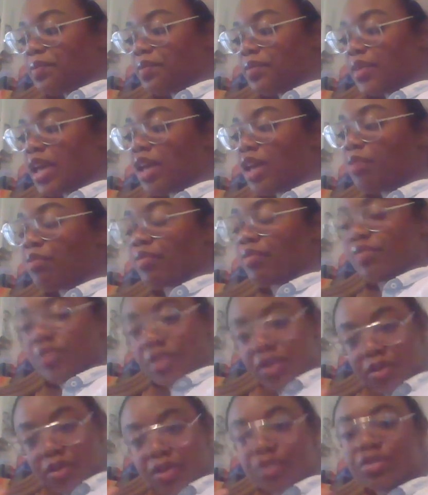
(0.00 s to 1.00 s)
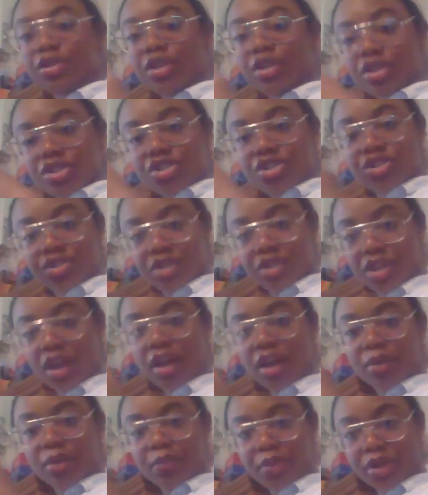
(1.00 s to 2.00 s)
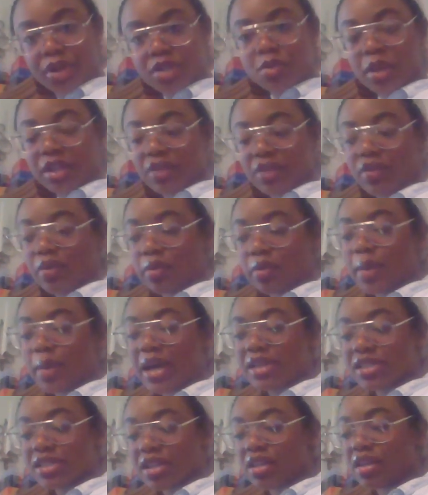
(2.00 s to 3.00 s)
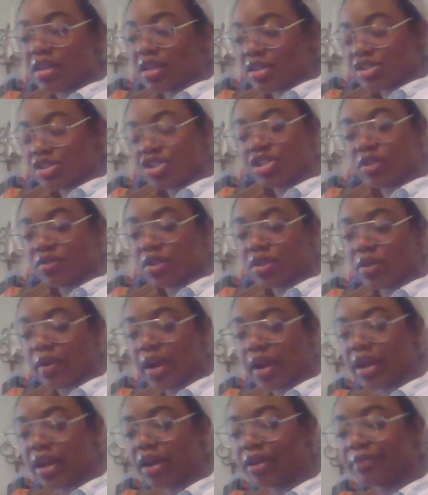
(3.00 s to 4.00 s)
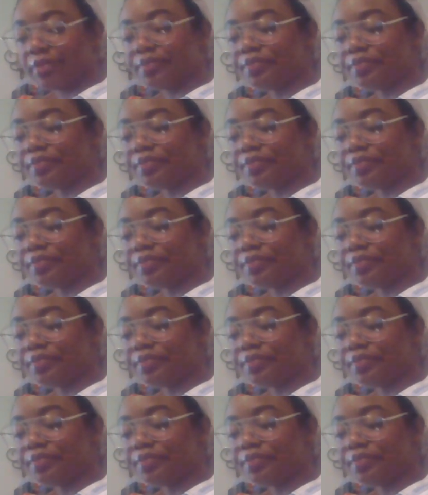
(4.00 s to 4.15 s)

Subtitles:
And the perspective of the masculine is shifting right now.